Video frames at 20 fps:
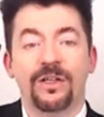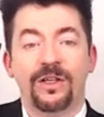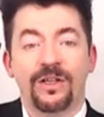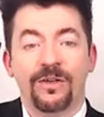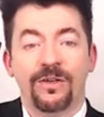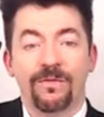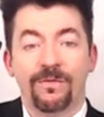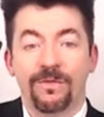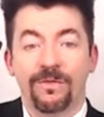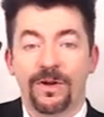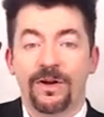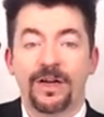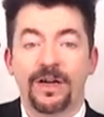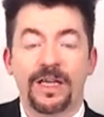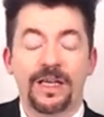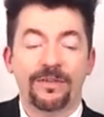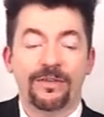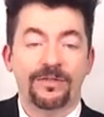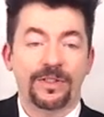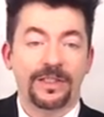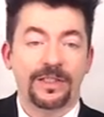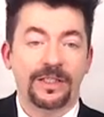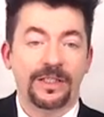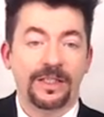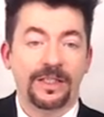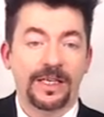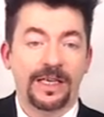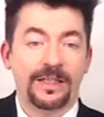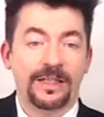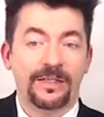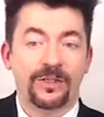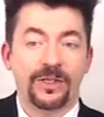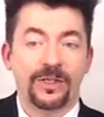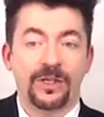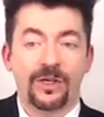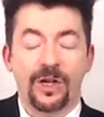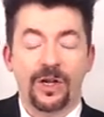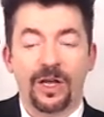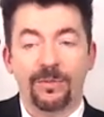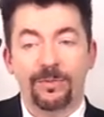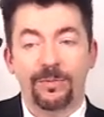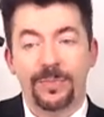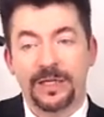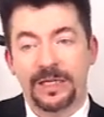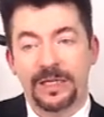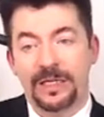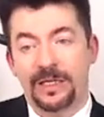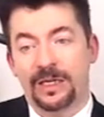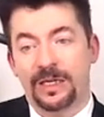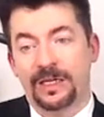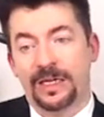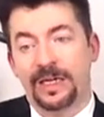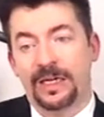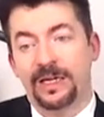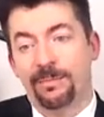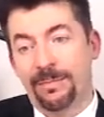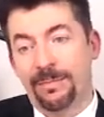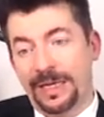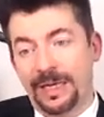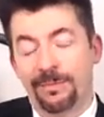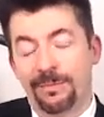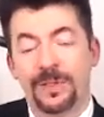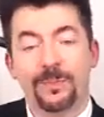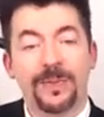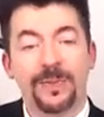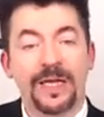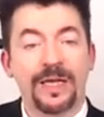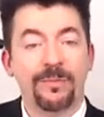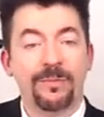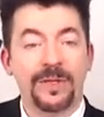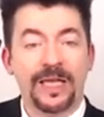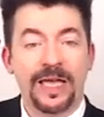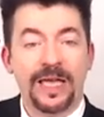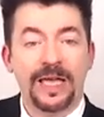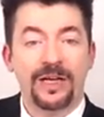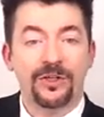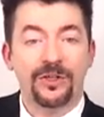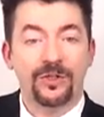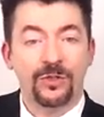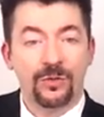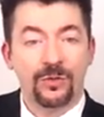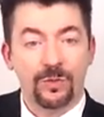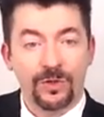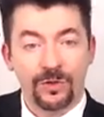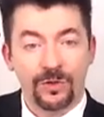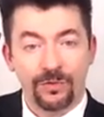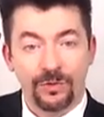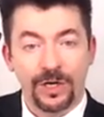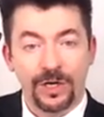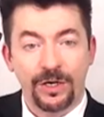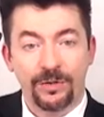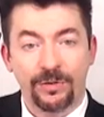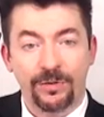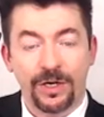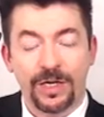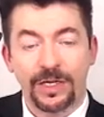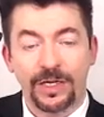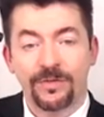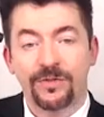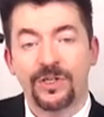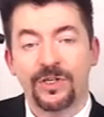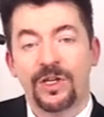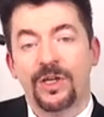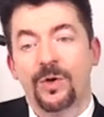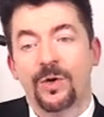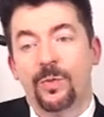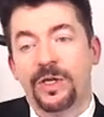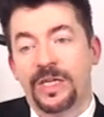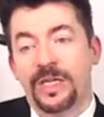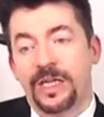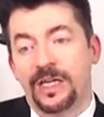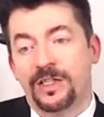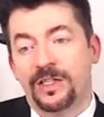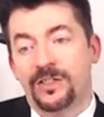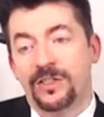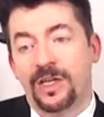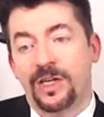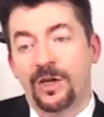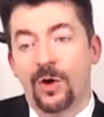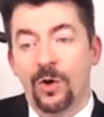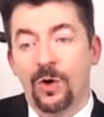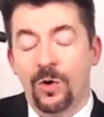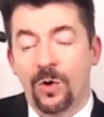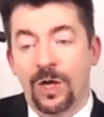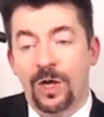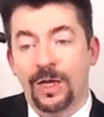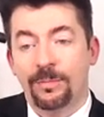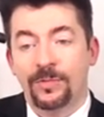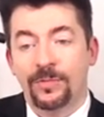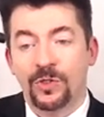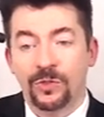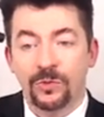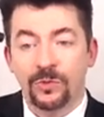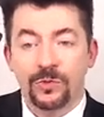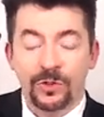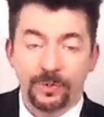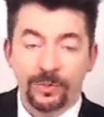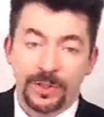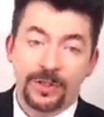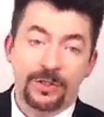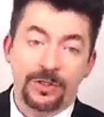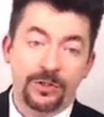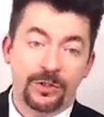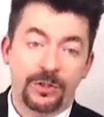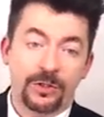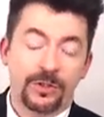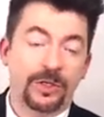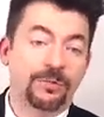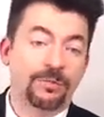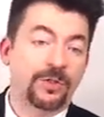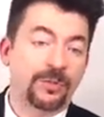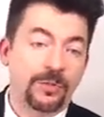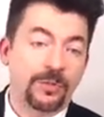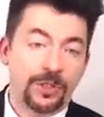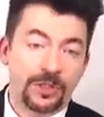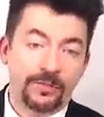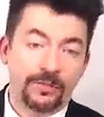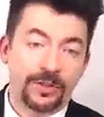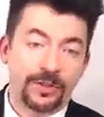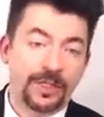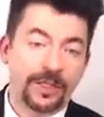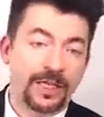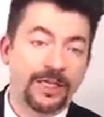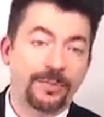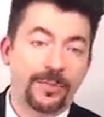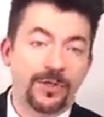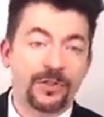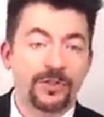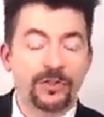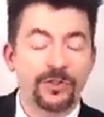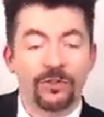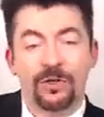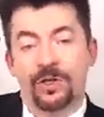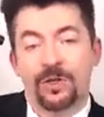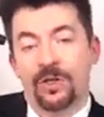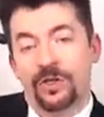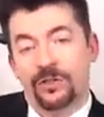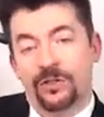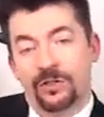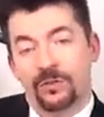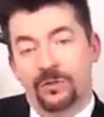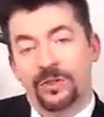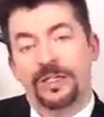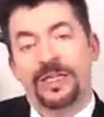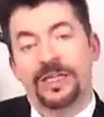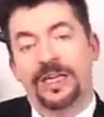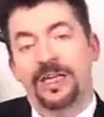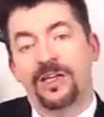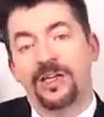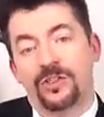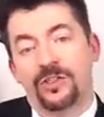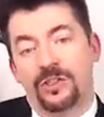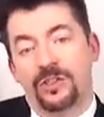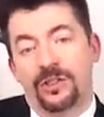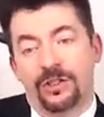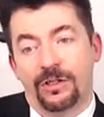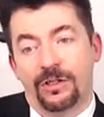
very heavily, and there cannot be a kind of mamby-pamby attitude when a threat arrives. We can't say, oh, I'm too spiritual or I'm too much of a light person to engage in,